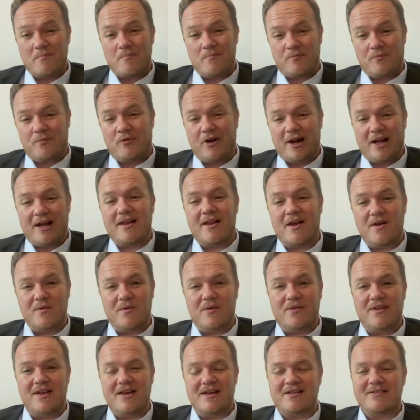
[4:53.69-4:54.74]
pretty low
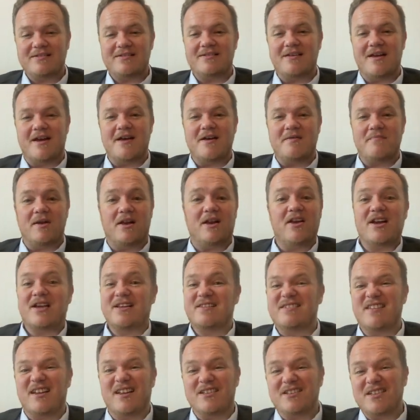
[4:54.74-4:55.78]
on this, and like I
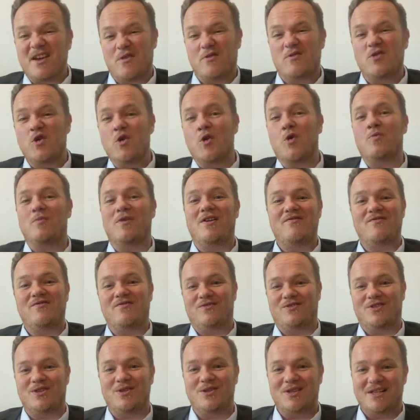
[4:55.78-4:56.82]
said, I don't normally
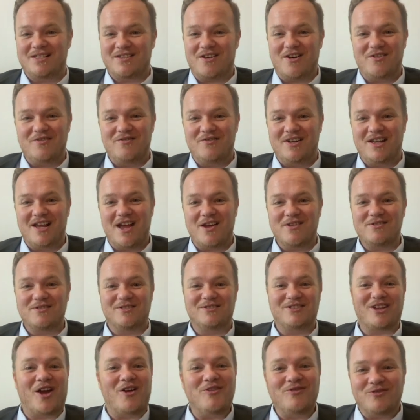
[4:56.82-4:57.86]
do these kind of videos. I
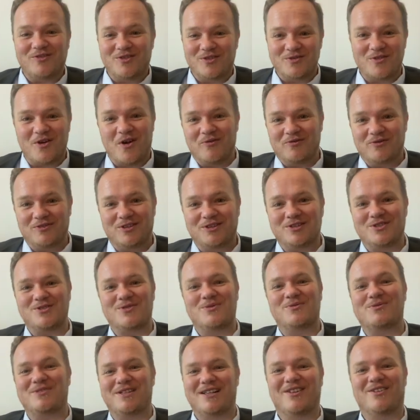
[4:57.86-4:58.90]
don't feel confident
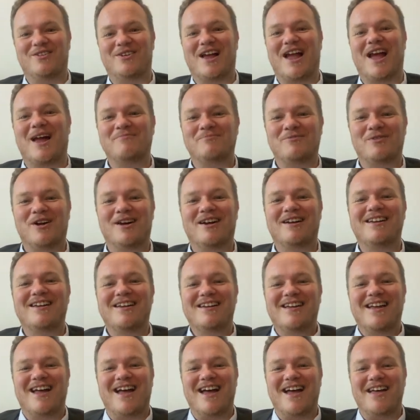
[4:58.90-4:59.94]
talking on camera.
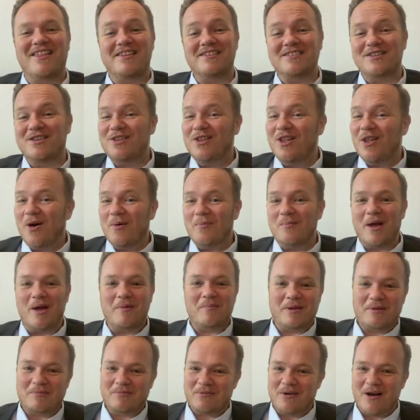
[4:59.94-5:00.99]
There's a lot better
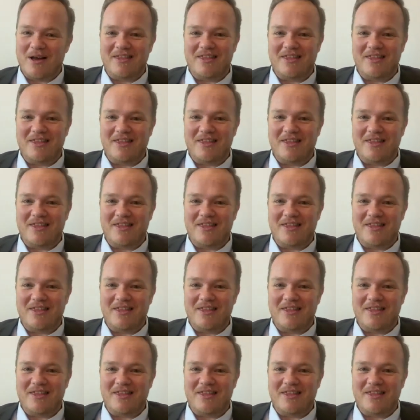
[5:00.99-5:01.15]
people out